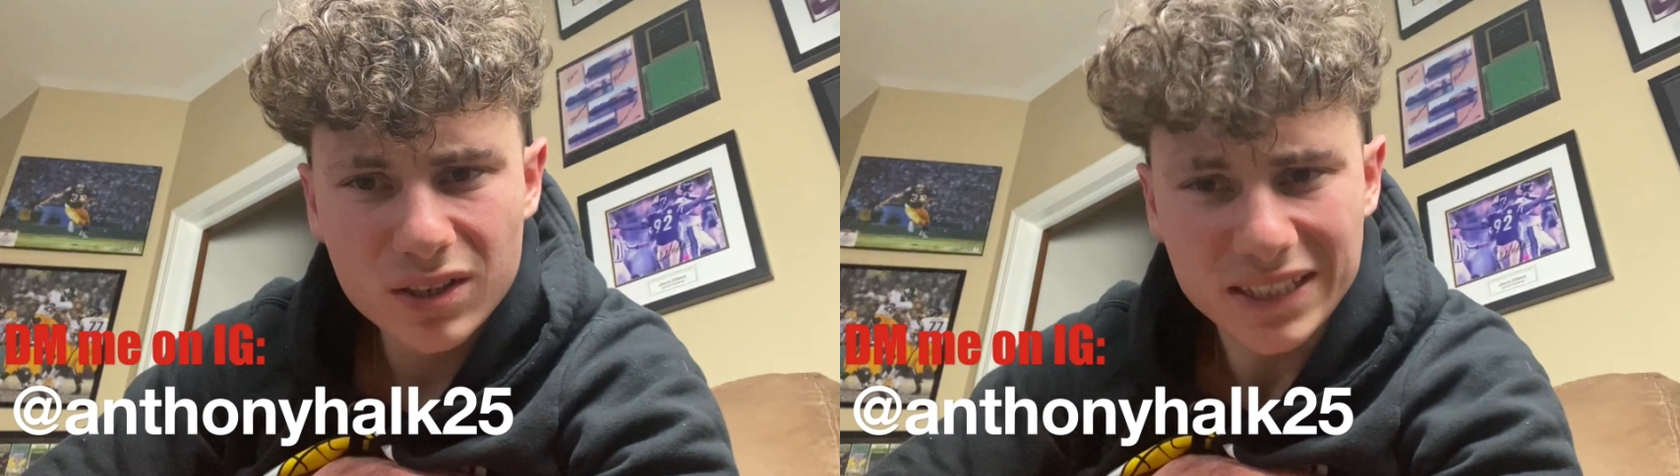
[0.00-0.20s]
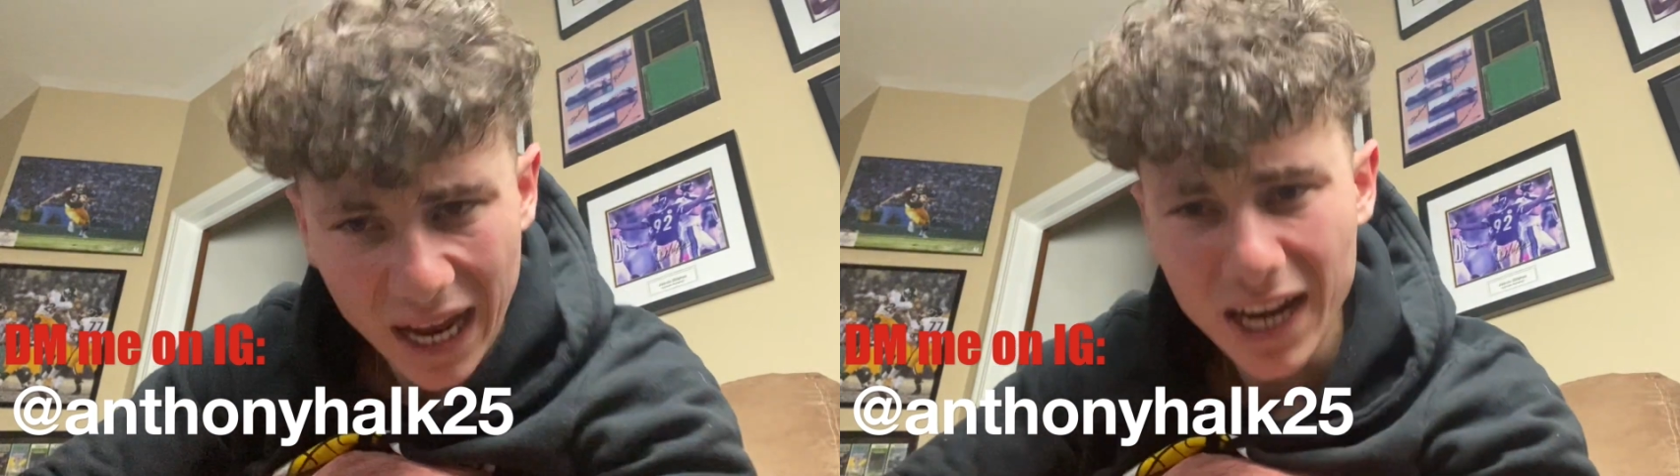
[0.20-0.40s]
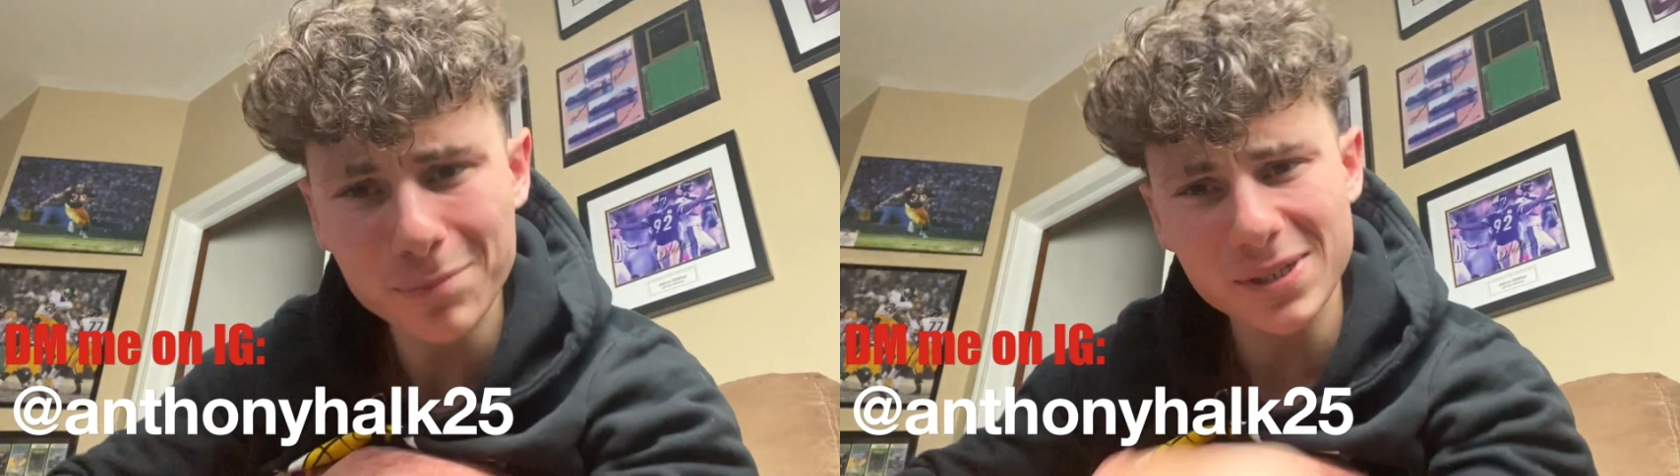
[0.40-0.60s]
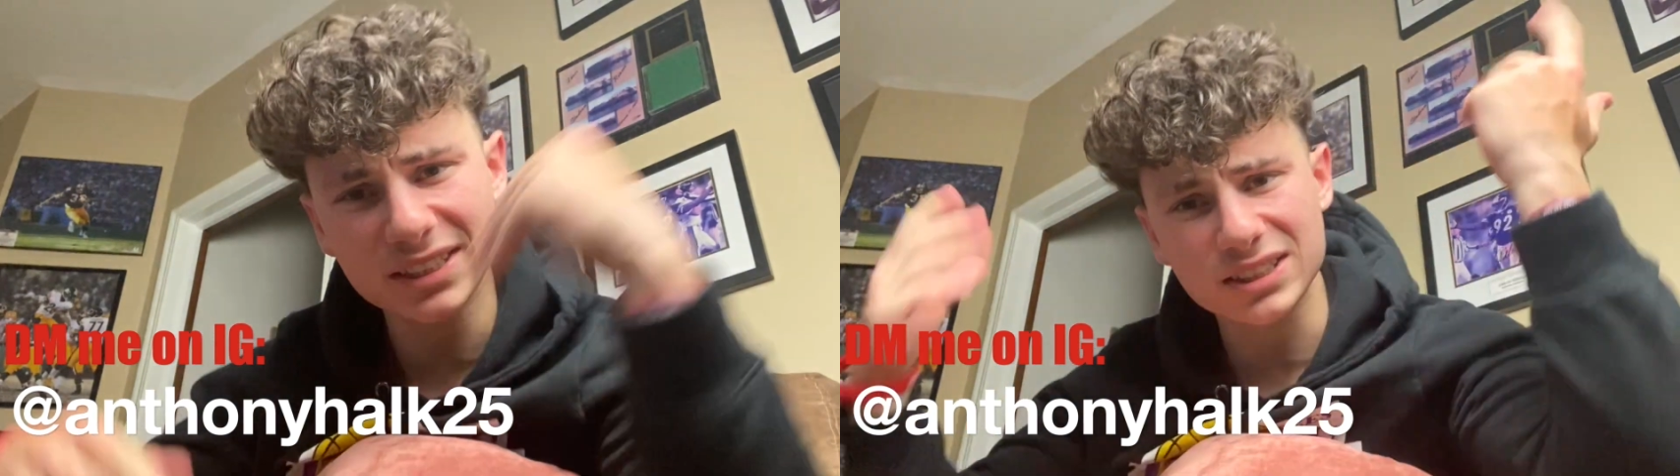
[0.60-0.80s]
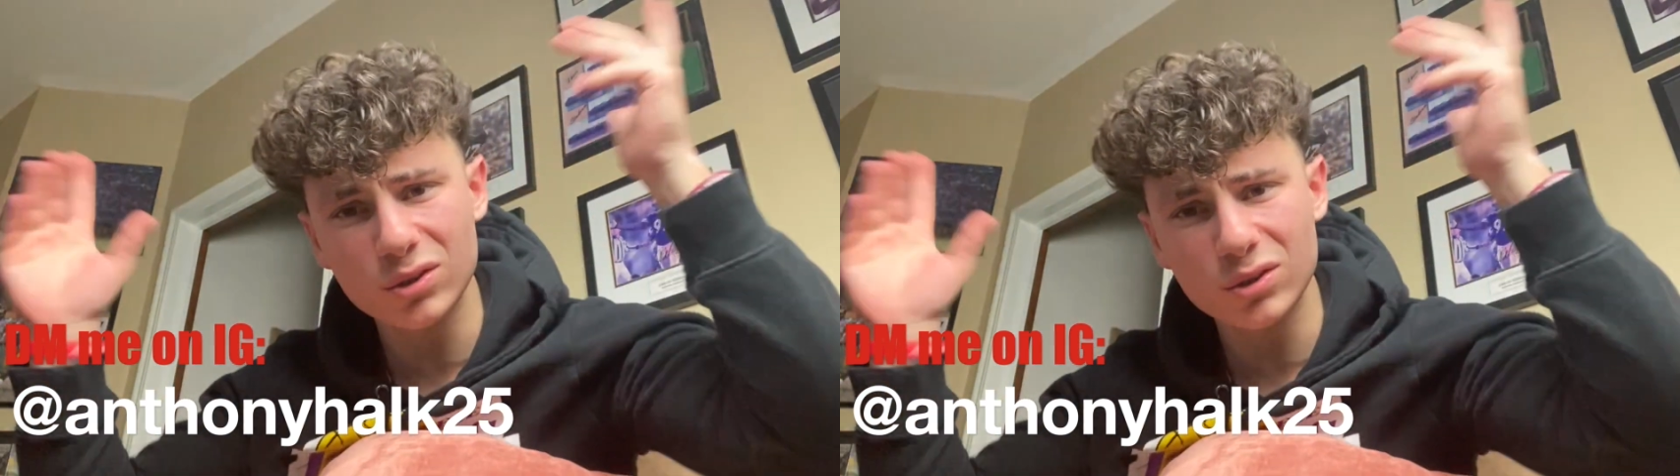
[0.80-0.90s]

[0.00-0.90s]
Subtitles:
Diamonds,